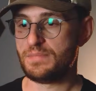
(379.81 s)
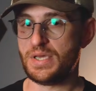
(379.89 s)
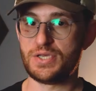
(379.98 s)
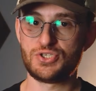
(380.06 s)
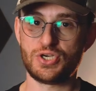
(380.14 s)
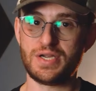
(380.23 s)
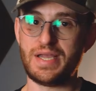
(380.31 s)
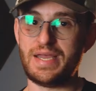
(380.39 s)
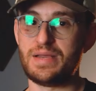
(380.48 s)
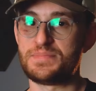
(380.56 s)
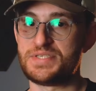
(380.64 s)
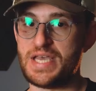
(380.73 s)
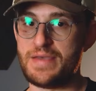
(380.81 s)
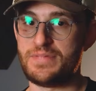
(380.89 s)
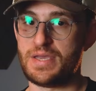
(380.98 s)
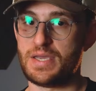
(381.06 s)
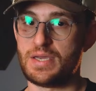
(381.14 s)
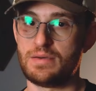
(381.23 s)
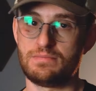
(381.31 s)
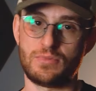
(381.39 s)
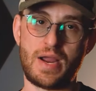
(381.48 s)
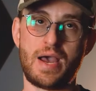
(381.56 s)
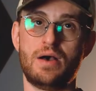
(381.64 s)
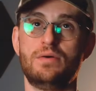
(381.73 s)
because you're gonna end up saving
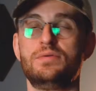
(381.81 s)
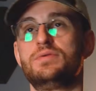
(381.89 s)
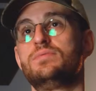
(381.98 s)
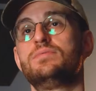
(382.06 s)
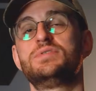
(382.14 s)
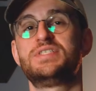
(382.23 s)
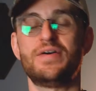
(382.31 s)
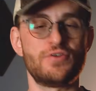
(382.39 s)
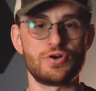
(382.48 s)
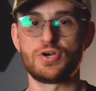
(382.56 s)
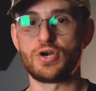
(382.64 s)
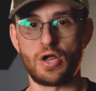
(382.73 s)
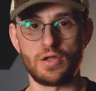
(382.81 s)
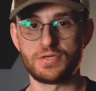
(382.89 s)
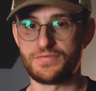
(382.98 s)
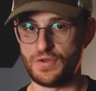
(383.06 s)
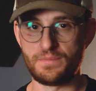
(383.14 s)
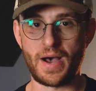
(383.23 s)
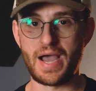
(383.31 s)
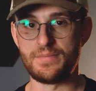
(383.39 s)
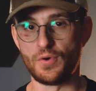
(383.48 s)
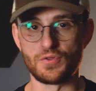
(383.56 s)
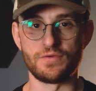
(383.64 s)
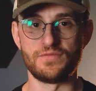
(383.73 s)
around $700 if you buy
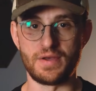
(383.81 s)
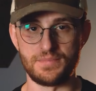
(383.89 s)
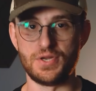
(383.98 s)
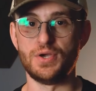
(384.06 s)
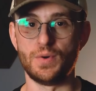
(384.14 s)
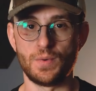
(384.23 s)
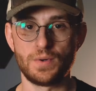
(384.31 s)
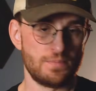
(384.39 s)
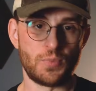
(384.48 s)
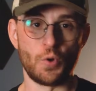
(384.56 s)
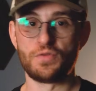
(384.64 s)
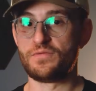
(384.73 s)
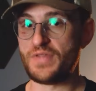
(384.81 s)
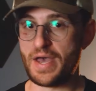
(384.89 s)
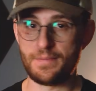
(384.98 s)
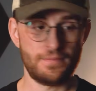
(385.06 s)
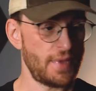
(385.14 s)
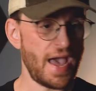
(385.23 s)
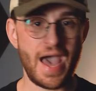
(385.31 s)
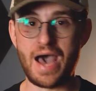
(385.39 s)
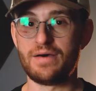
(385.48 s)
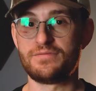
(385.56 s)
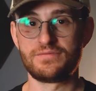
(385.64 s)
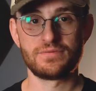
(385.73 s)
both of them new. Both of them
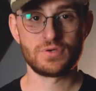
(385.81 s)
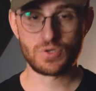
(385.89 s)
have